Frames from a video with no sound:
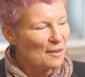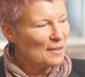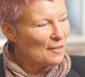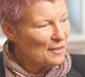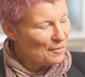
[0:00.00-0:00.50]

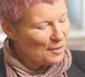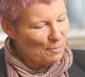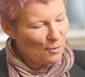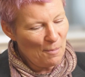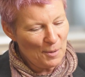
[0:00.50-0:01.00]
and the
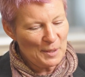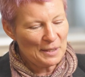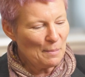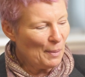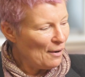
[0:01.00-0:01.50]
problem
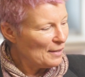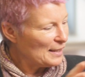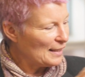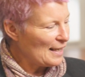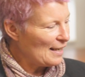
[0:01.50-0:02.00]
is
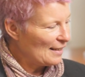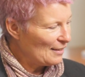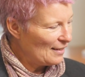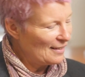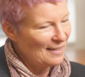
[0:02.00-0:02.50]
imparting that
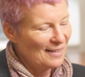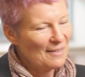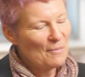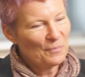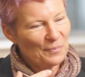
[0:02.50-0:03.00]

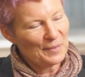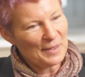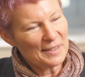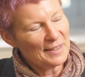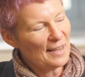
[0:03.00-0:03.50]

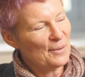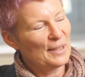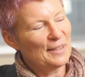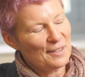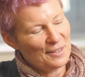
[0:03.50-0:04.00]
this is how
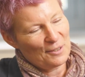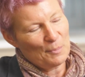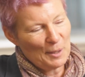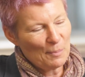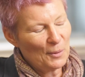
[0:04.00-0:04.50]
it is to
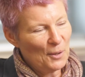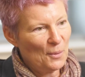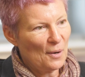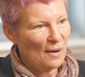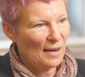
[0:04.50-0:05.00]
people
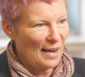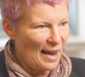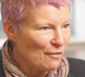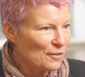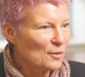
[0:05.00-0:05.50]
who
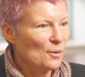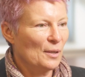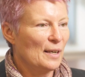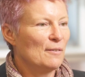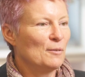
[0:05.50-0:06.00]
haven't
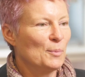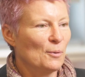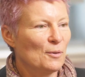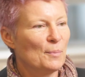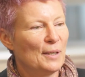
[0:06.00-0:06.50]
got caring
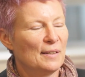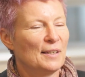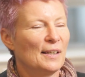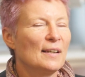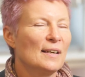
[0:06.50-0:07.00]
responsibility.